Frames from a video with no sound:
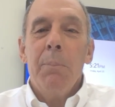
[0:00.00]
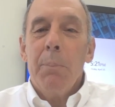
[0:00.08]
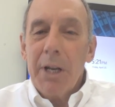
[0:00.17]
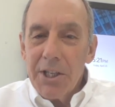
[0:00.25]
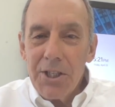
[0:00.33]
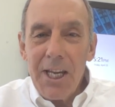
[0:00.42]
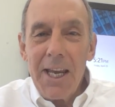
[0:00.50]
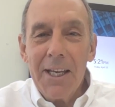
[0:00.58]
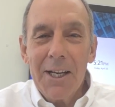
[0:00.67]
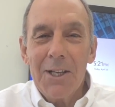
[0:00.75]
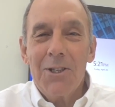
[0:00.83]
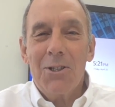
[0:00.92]
But it's
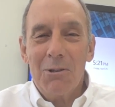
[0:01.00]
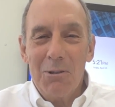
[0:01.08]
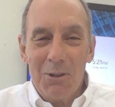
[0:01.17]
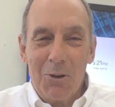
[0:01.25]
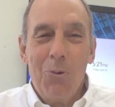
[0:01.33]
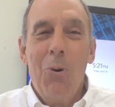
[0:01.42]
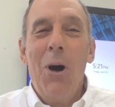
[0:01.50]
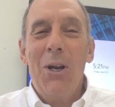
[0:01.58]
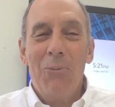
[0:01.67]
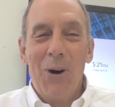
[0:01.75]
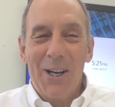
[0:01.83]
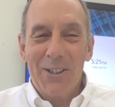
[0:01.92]
taken us quite a
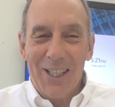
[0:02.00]
while